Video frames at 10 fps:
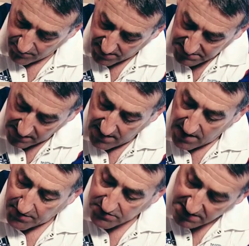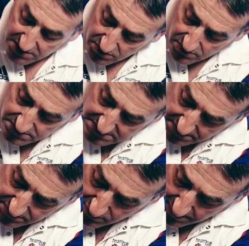and rice. And because I
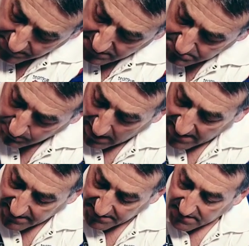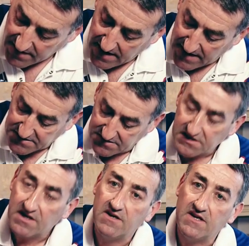used the reverse blade, it
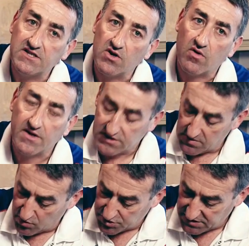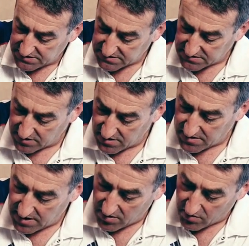hasn't turned it all into mush. It's
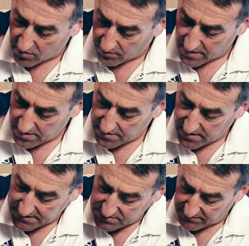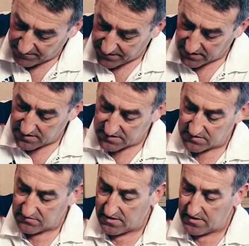stirred it all nice, so everything is